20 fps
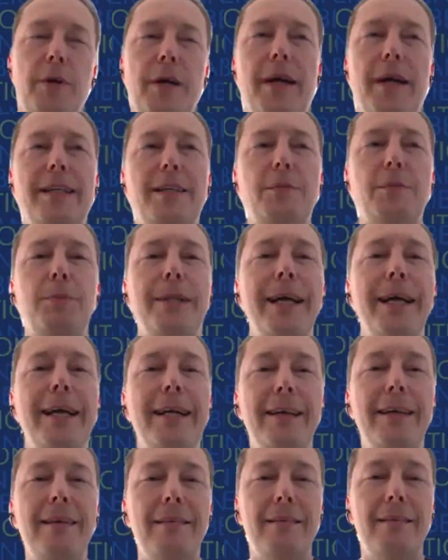
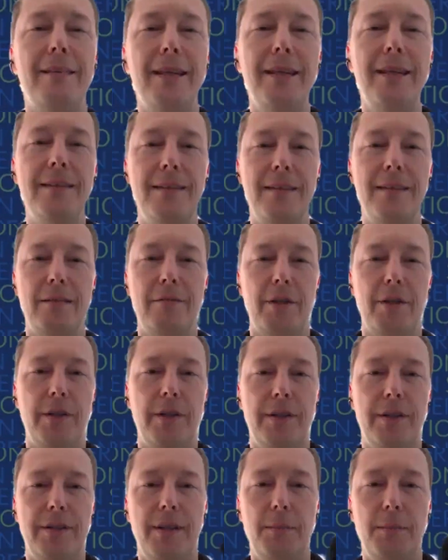explaining things in a
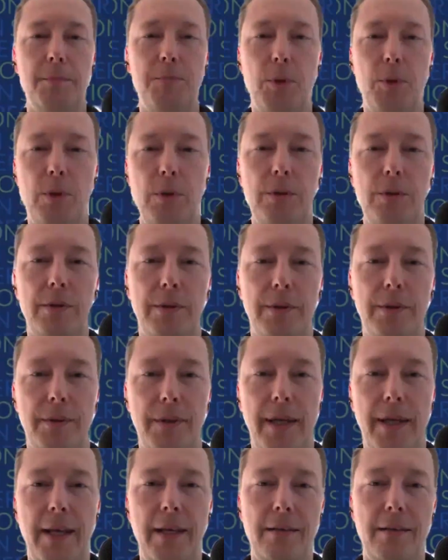very simple,
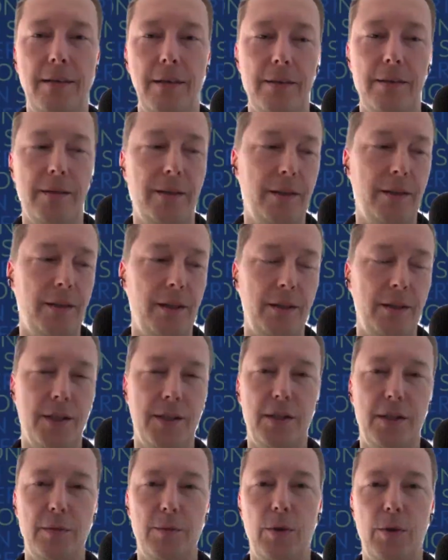easily
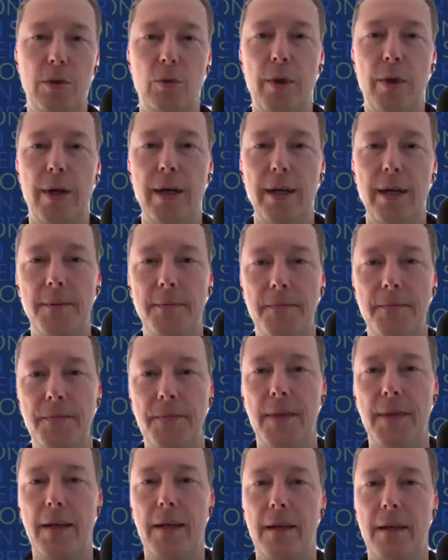digestible way.
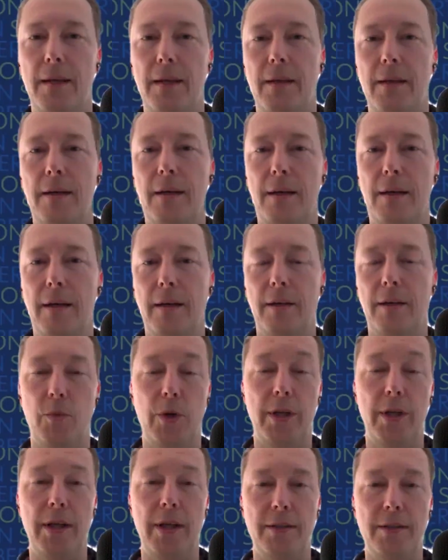And
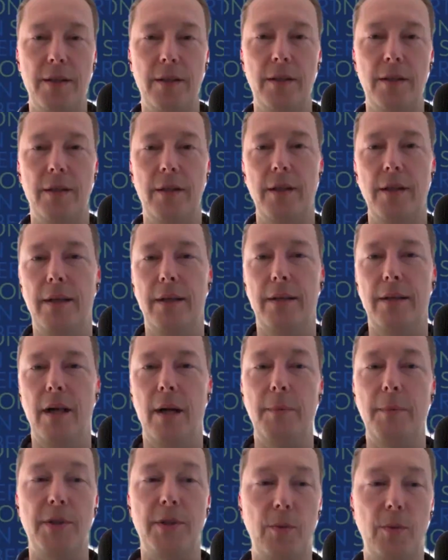what he does in the
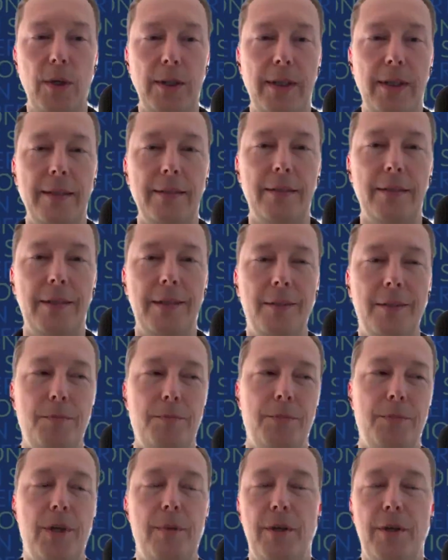Economics in One Lesson is
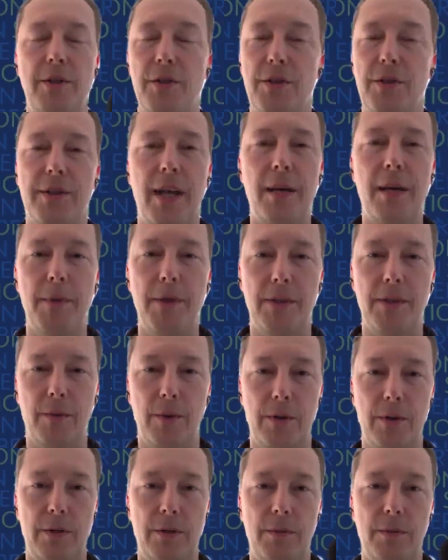pretty much the same as
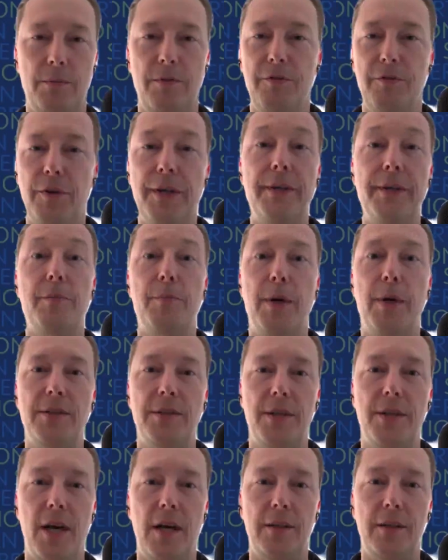what Frederick
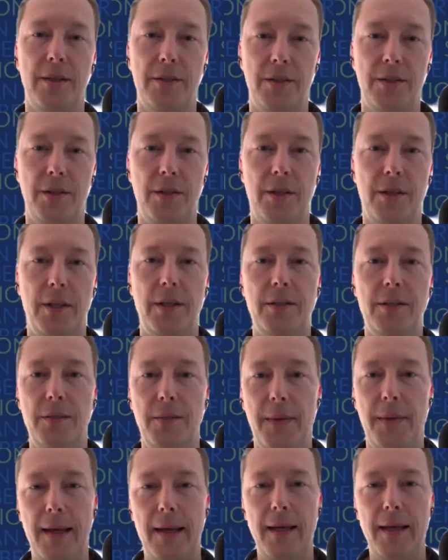Bastiat does in
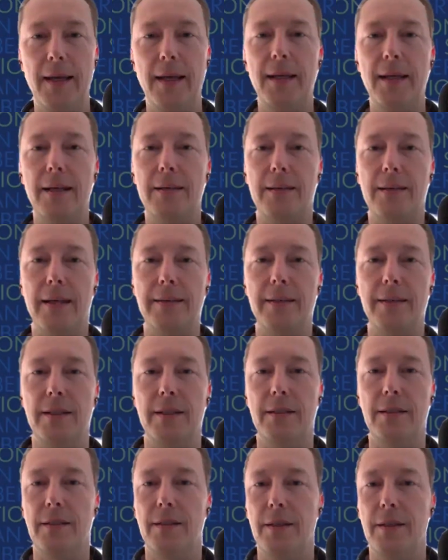his
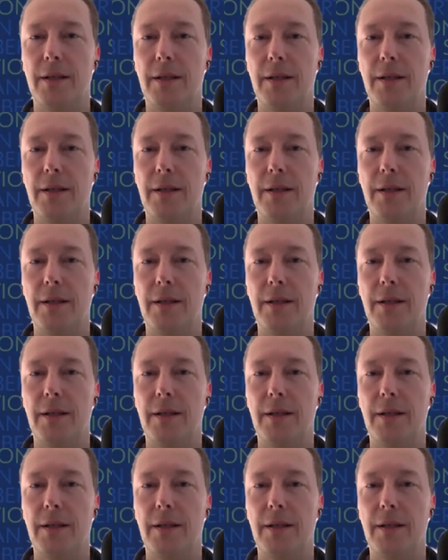classic